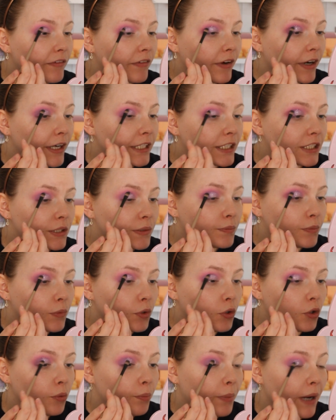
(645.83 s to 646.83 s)
very
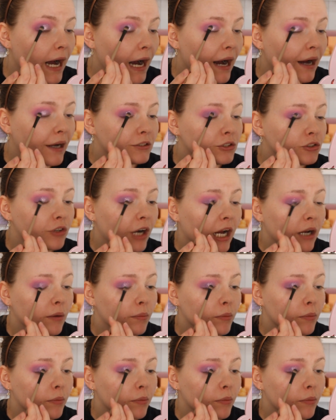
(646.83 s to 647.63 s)
small pat and drag